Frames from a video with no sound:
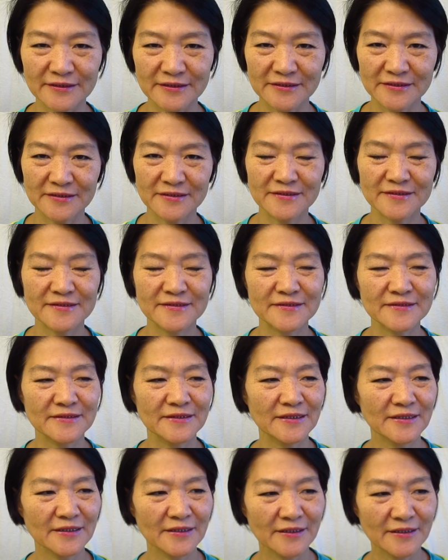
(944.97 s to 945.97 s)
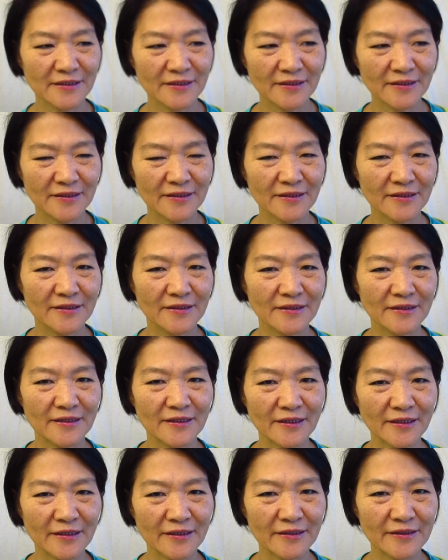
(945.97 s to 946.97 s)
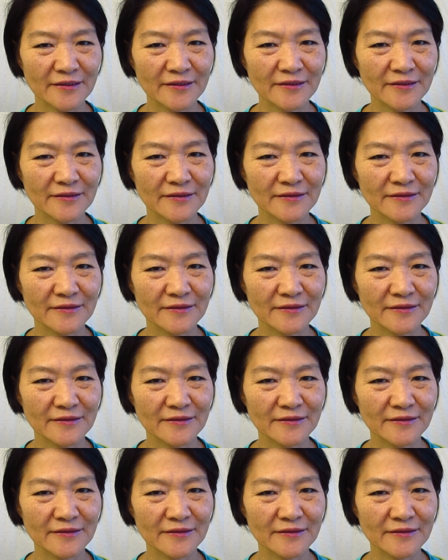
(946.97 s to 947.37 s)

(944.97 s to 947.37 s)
this. I